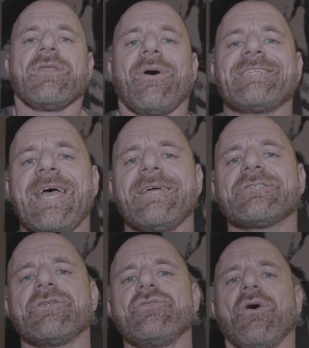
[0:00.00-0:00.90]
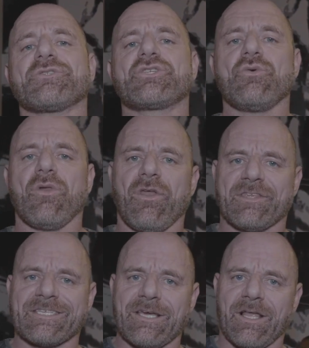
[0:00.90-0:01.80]
Now I tend to not do a lot
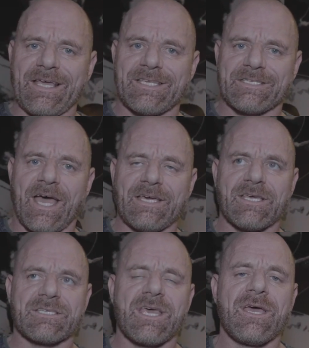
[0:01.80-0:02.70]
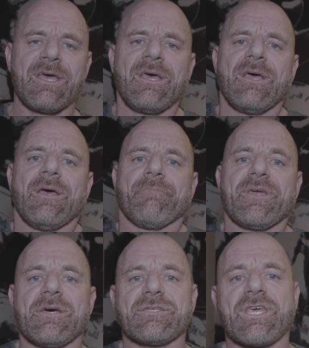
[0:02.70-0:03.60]
of single exercises
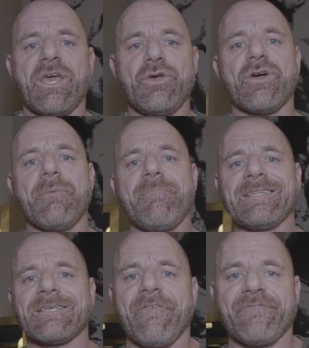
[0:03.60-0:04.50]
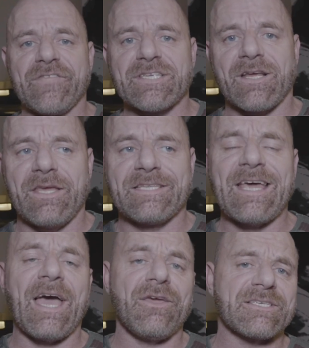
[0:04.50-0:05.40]
because you're going to mentally and physically
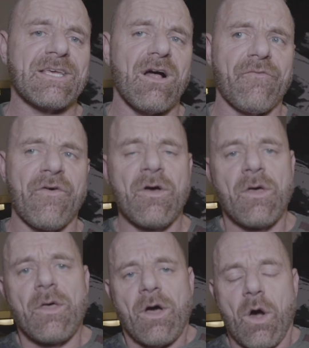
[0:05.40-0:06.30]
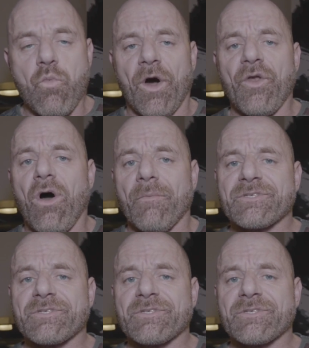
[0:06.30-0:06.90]
tie yourself on one arm.